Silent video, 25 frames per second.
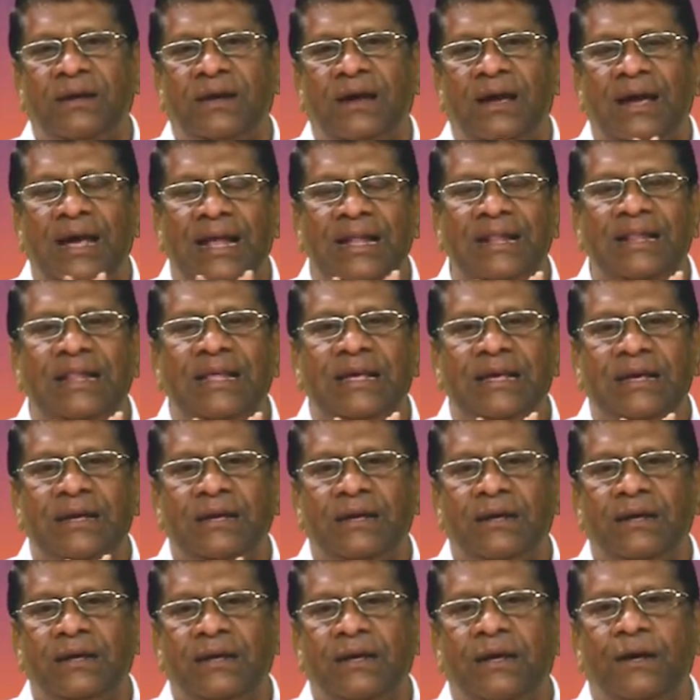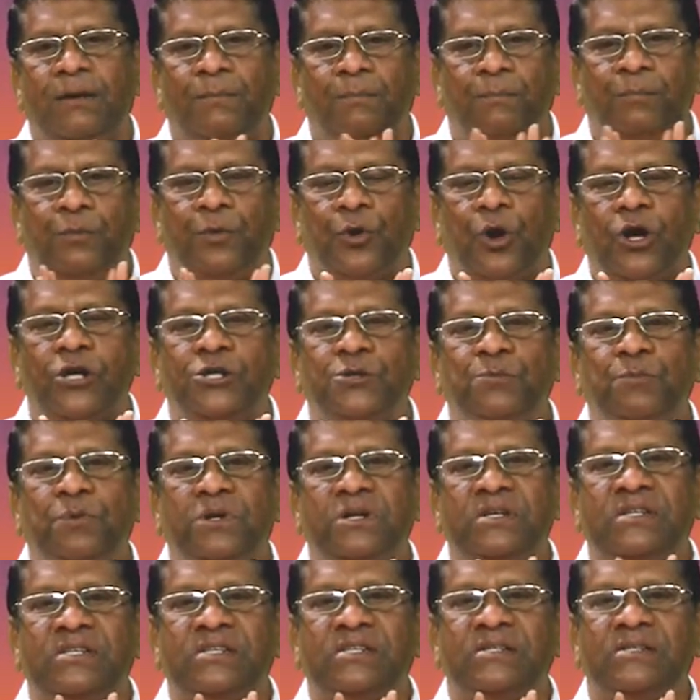healthy,
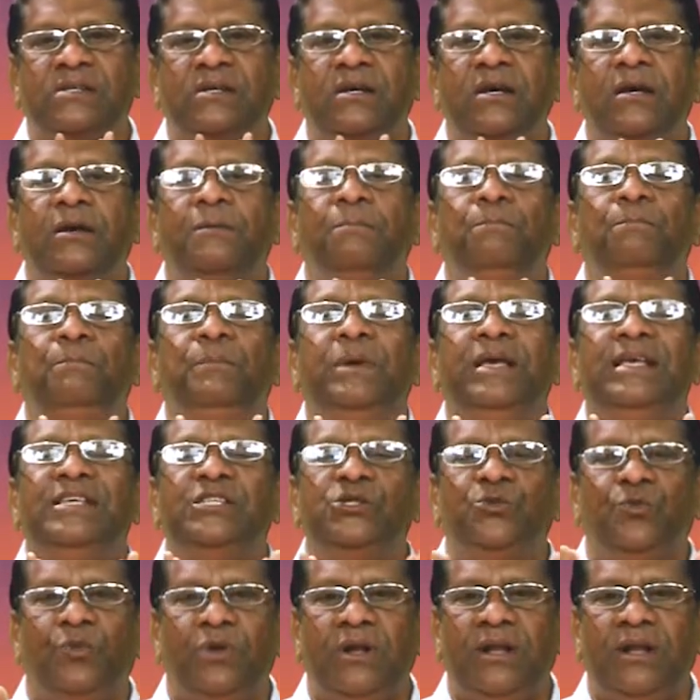prosperous, peaceful